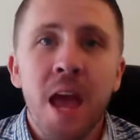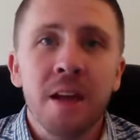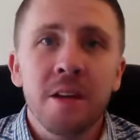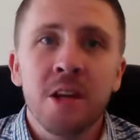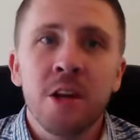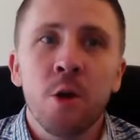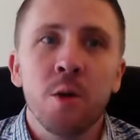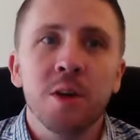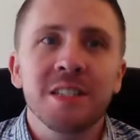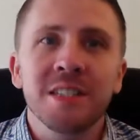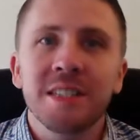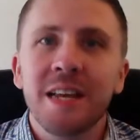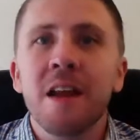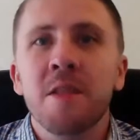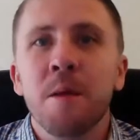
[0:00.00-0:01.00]
And, it
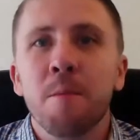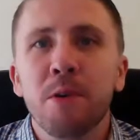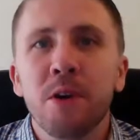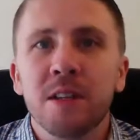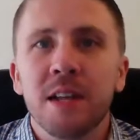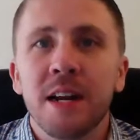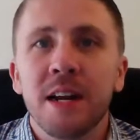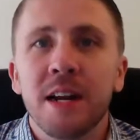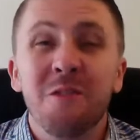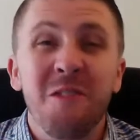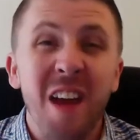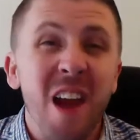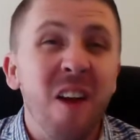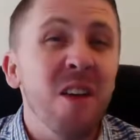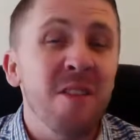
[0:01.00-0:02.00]
said in the book that it's
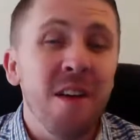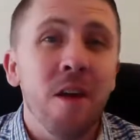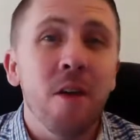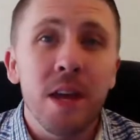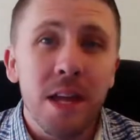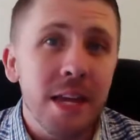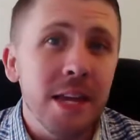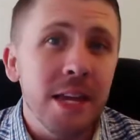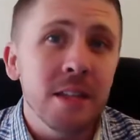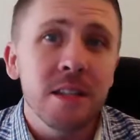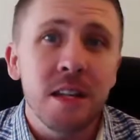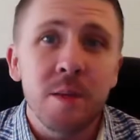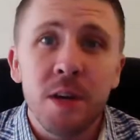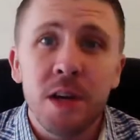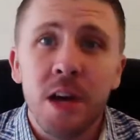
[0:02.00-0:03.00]
very, very
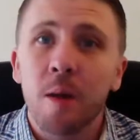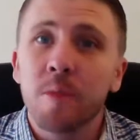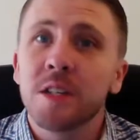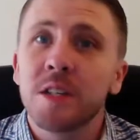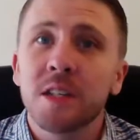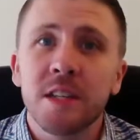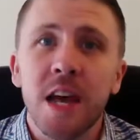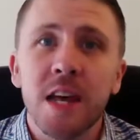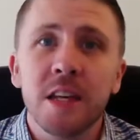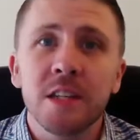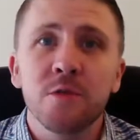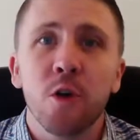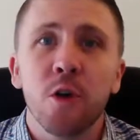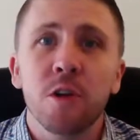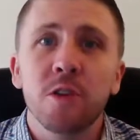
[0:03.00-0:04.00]
easy to become
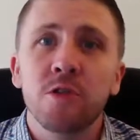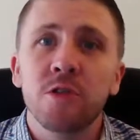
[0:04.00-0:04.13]
successful.